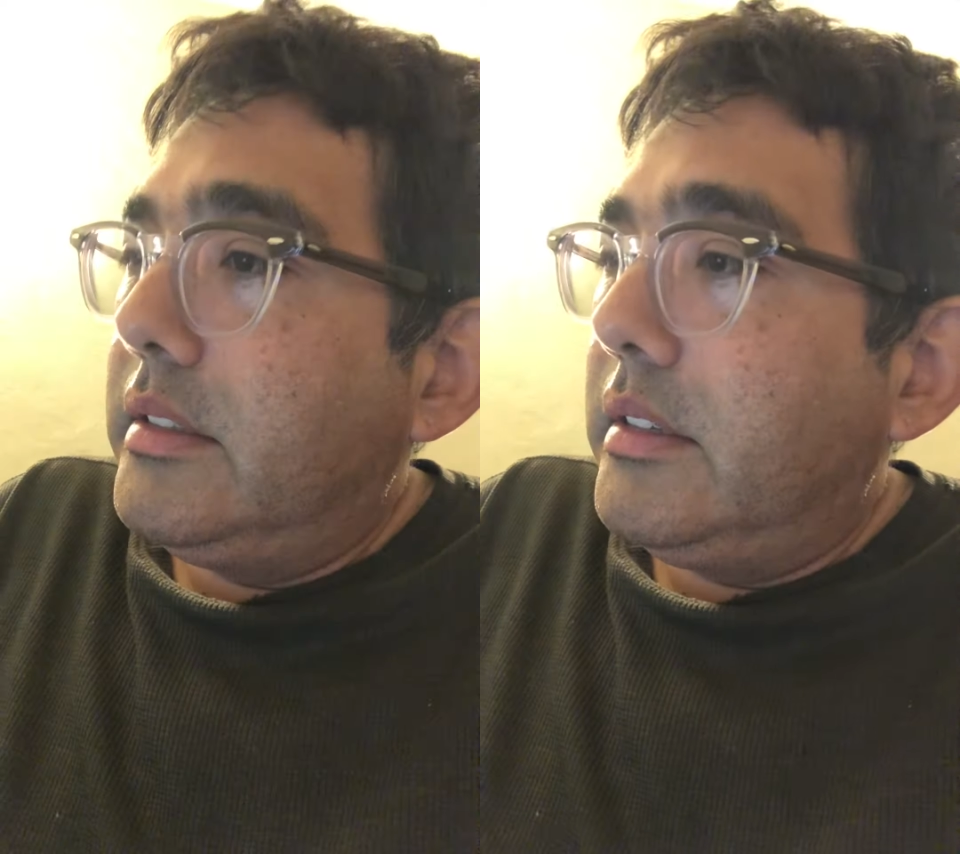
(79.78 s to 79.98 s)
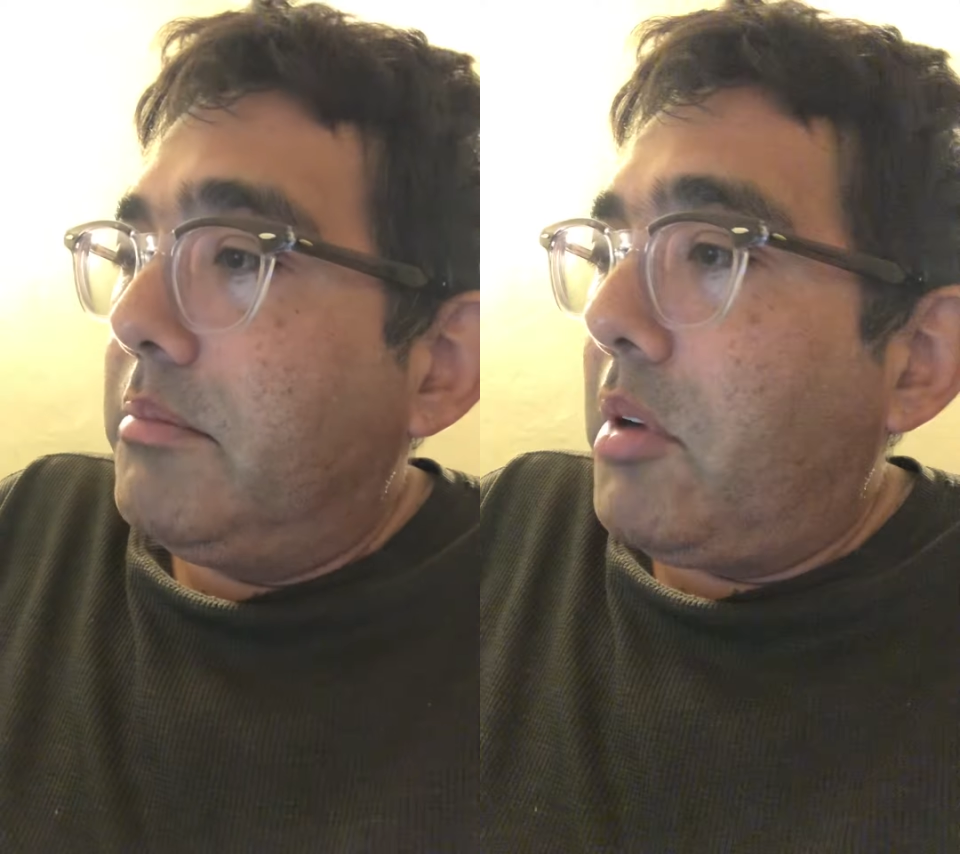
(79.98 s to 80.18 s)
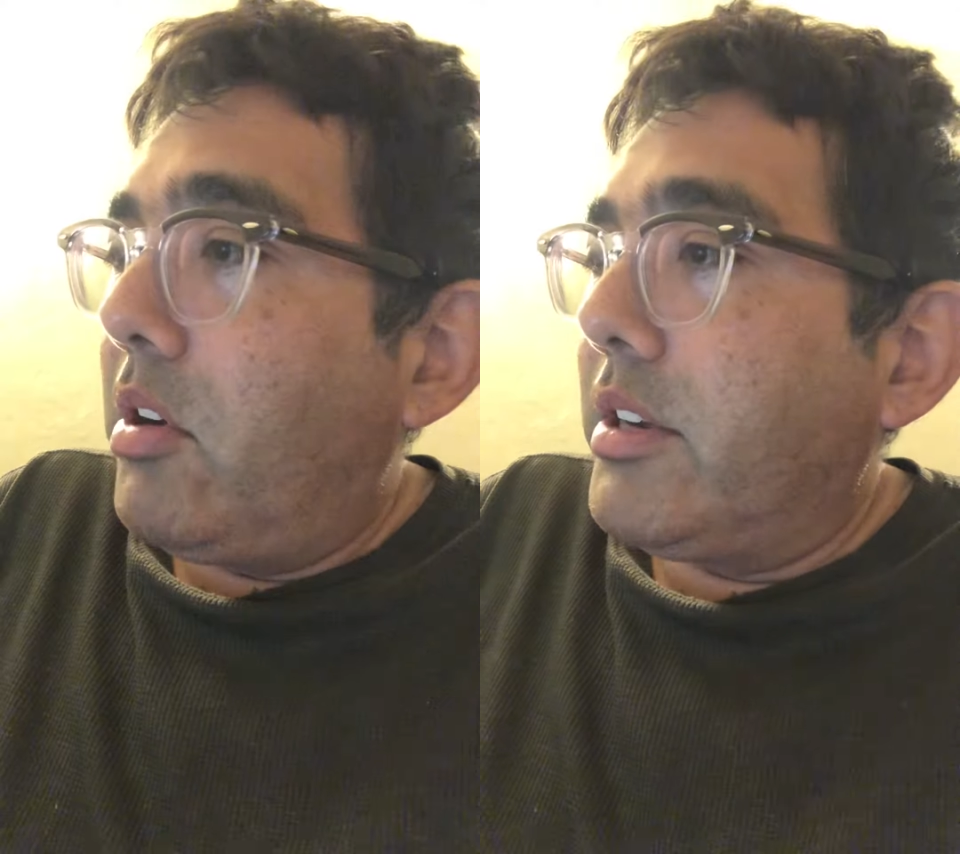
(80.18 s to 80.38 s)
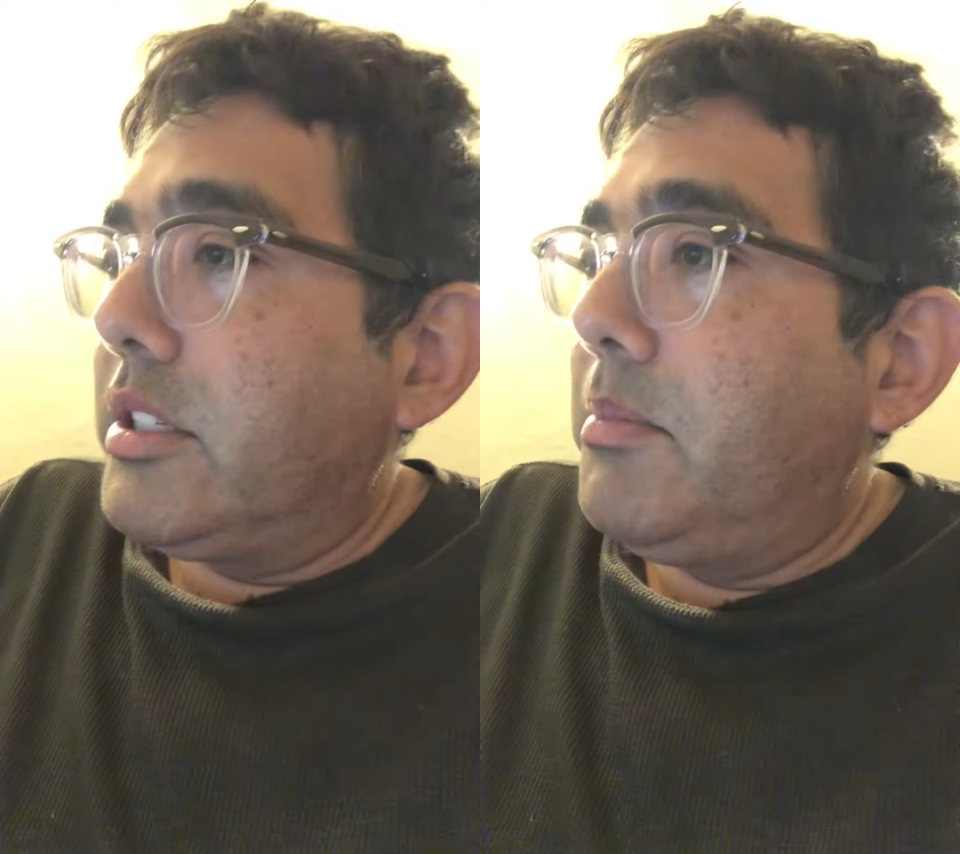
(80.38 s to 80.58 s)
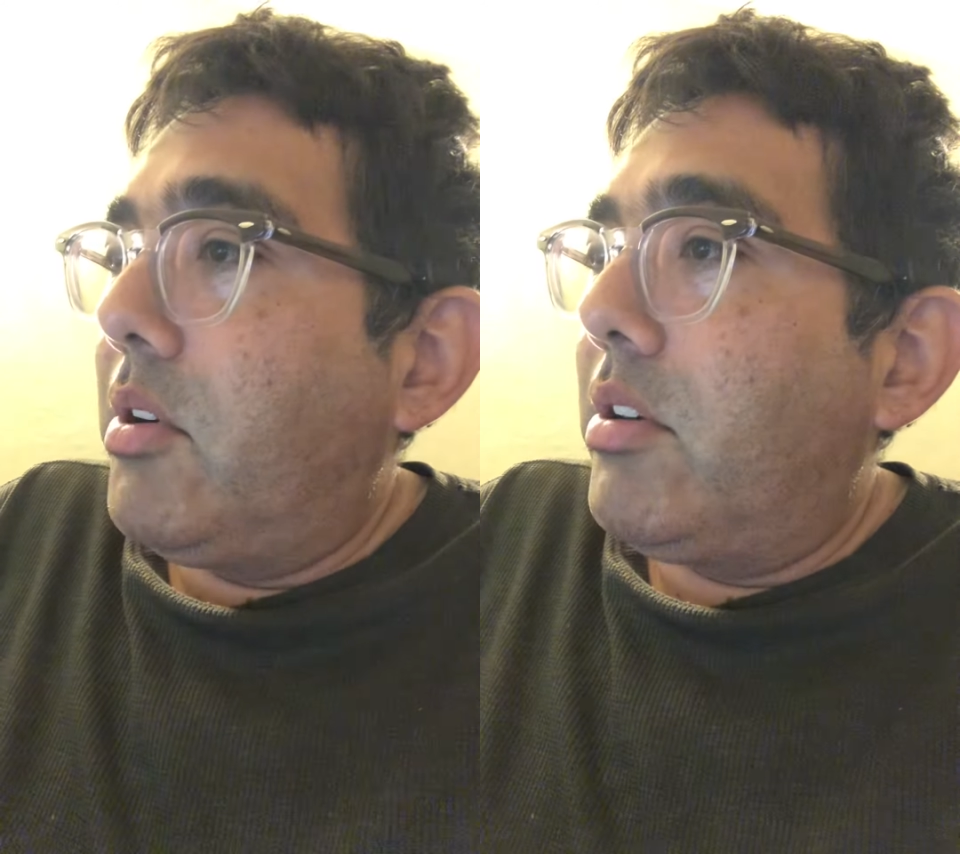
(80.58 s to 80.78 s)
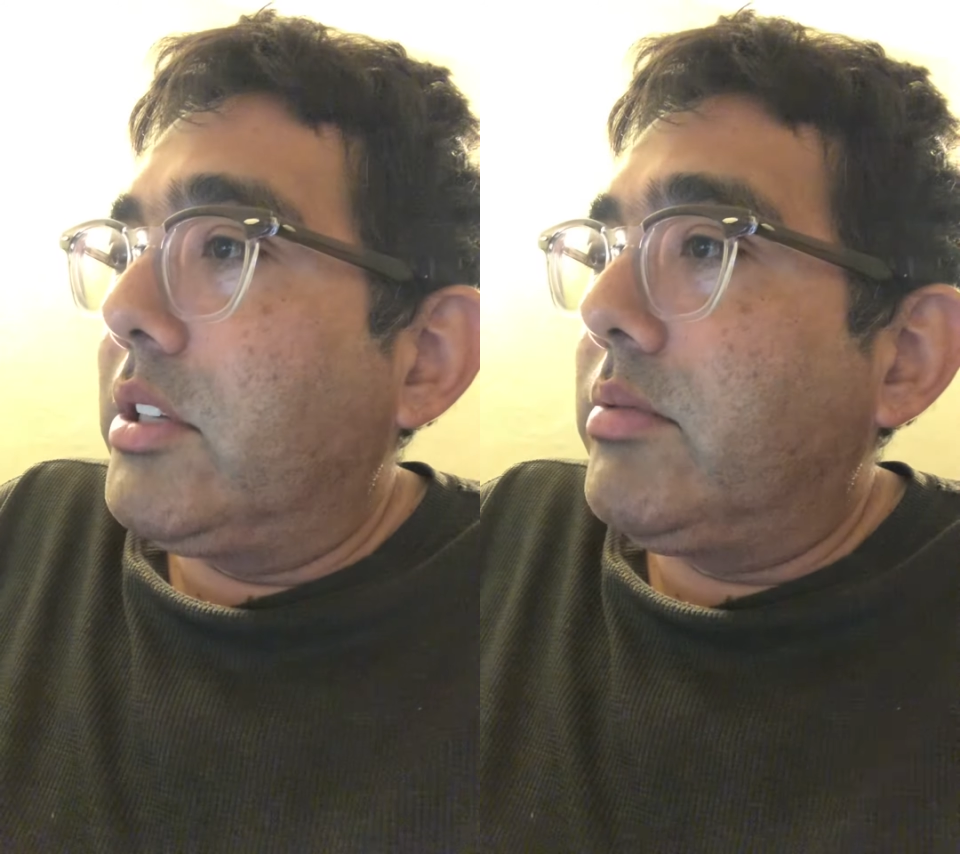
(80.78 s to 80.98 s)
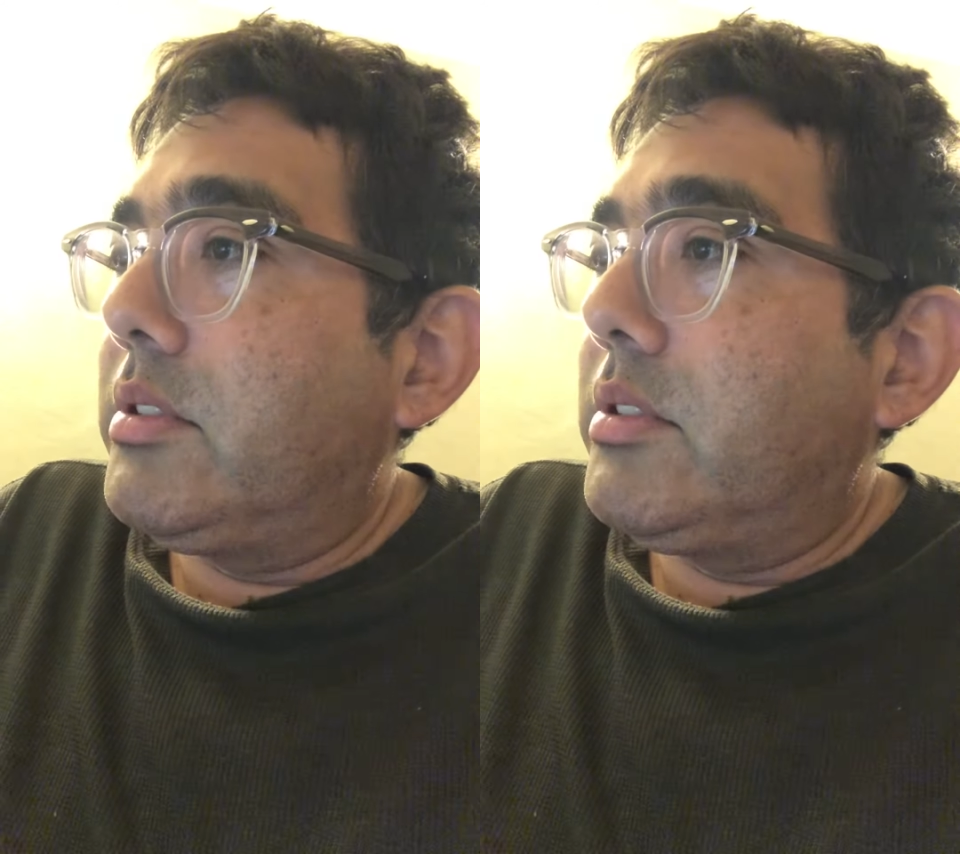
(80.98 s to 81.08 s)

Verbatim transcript: Marcus Morris with